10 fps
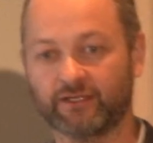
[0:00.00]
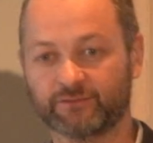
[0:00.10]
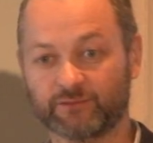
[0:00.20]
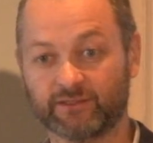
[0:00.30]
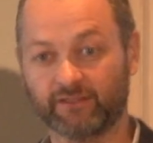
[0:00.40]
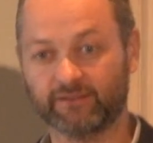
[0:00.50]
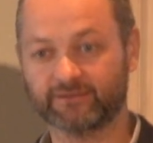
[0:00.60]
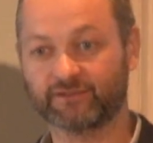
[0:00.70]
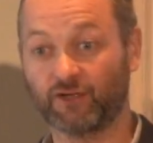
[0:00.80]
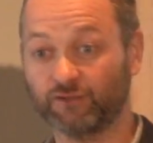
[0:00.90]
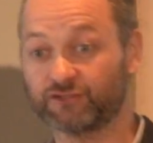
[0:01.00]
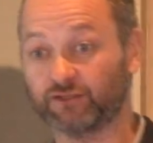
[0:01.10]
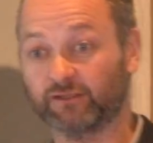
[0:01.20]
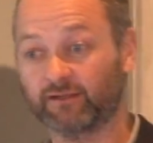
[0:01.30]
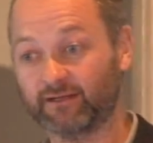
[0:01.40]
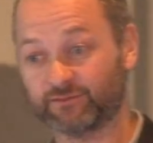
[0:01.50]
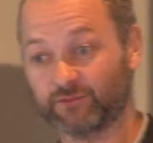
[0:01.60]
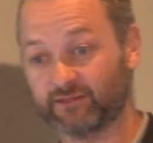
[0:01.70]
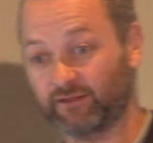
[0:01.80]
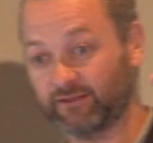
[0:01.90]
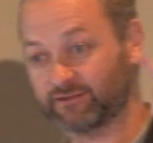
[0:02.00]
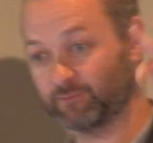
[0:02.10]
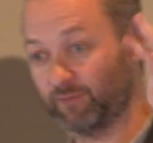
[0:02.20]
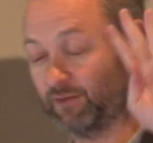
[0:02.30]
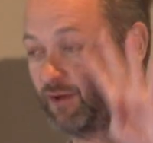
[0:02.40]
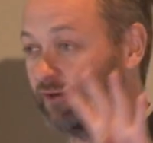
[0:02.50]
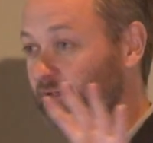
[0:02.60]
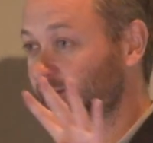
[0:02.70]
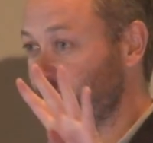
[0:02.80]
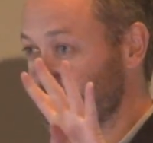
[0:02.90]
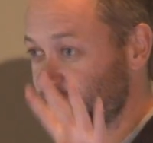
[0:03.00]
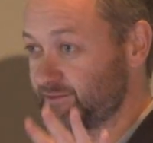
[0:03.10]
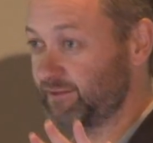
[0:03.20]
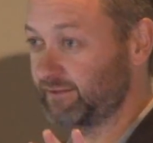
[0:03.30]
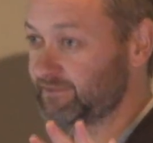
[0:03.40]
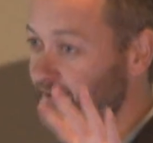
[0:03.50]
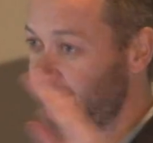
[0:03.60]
as resilience, culture as resilience, belonging as resilience.